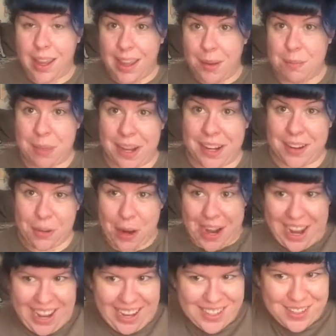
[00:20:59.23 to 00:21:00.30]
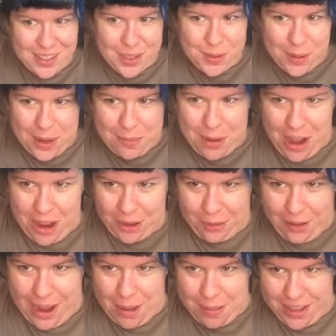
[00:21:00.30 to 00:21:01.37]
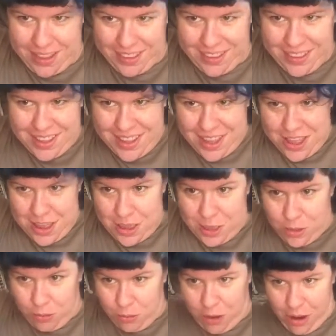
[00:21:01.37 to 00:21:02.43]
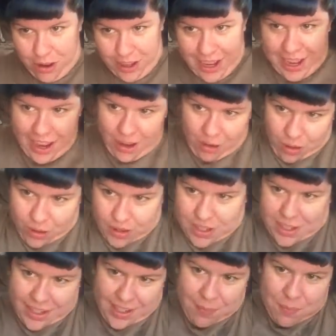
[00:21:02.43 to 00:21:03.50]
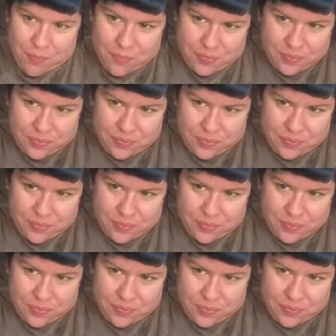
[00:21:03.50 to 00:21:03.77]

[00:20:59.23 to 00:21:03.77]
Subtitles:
and pin it away so this way I'm not grabbing the wrong hair all the time.